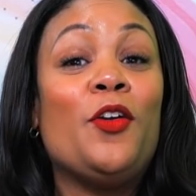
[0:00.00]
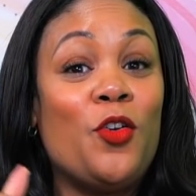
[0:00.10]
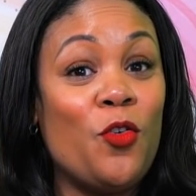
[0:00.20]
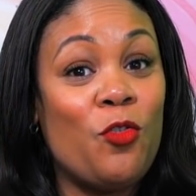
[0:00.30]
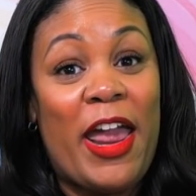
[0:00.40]

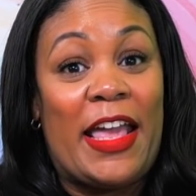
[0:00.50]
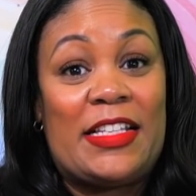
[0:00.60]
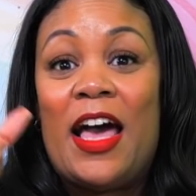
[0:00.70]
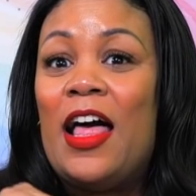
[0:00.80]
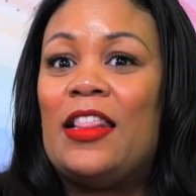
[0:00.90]
Great.
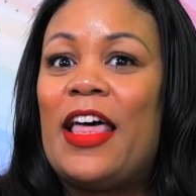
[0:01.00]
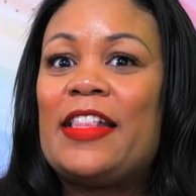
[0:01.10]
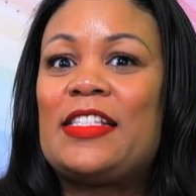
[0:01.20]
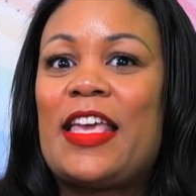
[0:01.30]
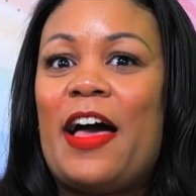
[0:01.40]

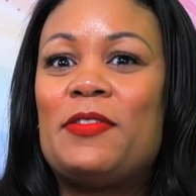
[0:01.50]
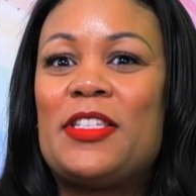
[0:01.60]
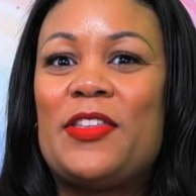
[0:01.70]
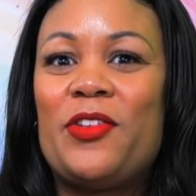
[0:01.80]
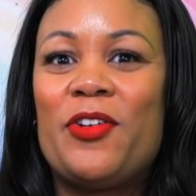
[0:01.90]
Let's count
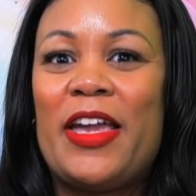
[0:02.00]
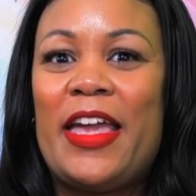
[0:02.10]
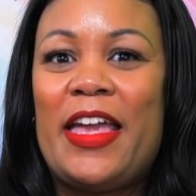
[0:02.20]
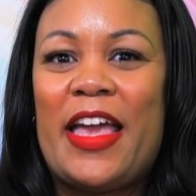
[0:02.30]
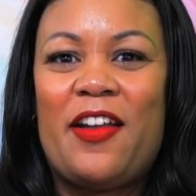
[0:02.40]
to
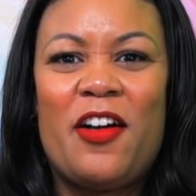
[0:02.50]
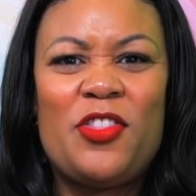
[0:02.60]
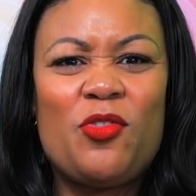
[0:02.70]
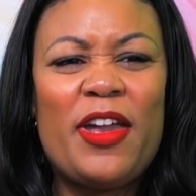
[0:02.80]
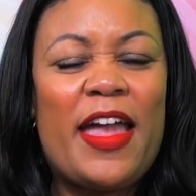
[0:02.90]
three, and
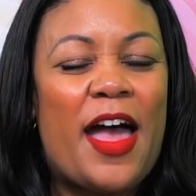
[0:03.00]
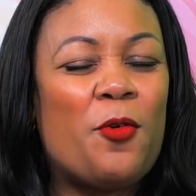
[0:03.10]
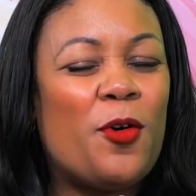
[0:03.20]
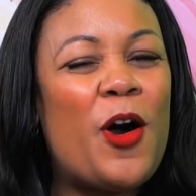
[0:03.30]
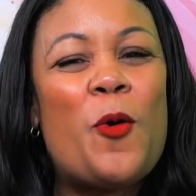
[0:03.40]
on three, I
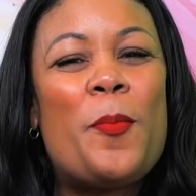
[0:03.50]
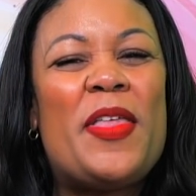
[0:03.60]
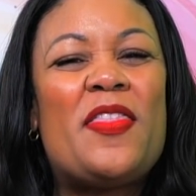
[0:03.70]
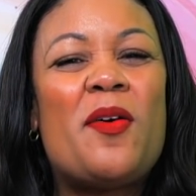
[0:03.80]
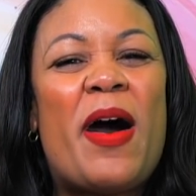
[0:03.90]
will
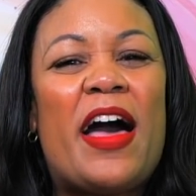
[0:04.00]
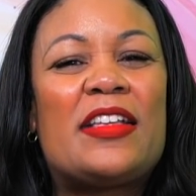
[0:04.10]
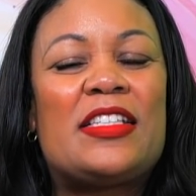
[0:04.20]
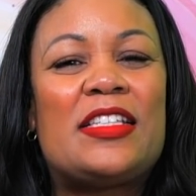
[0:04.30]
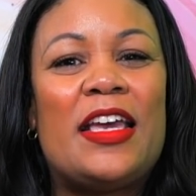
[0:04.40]
open the
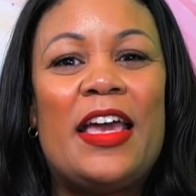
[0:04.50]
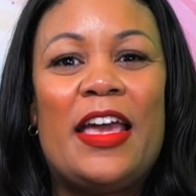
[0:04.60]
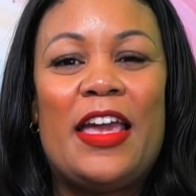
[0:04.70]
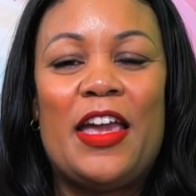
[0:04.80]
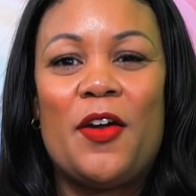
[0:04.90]
box.
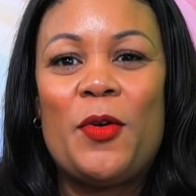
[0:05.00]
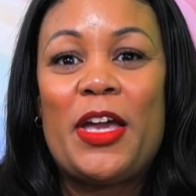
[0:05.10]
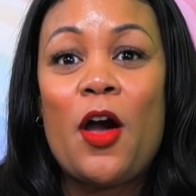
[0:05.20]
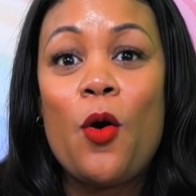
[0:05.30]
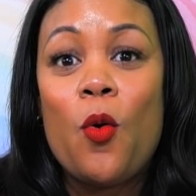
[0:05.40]
Here we
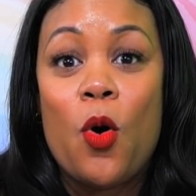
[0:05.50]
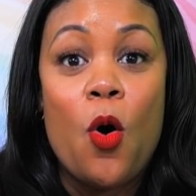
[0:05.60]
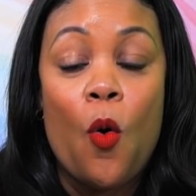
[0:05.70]
go.